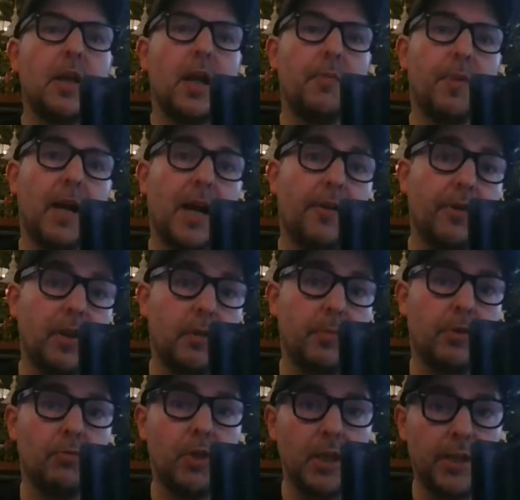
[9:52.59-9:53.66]
about how it can
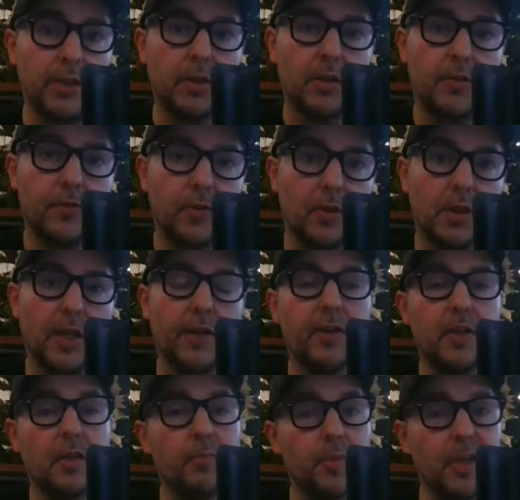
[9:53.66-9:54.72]
be really useful and how
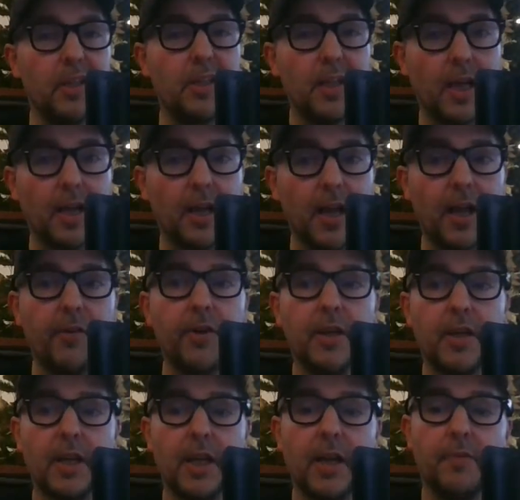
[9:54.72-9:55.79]
it can be and how it
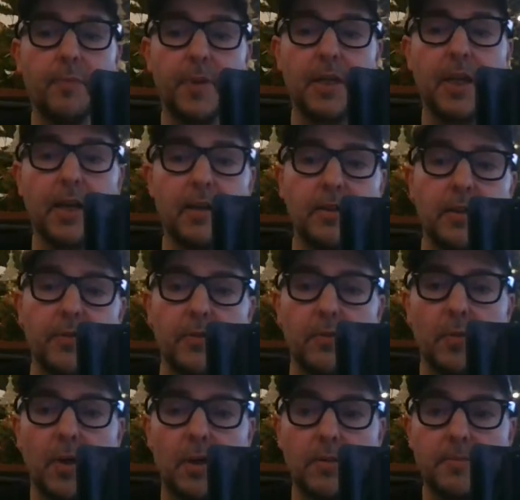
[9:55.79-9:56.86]
can have be negative as
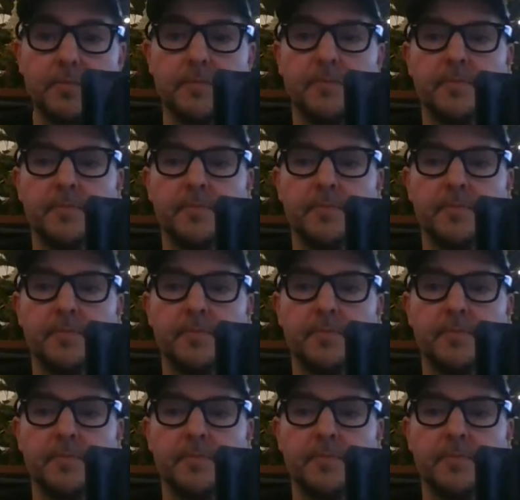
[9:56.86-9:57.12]
well.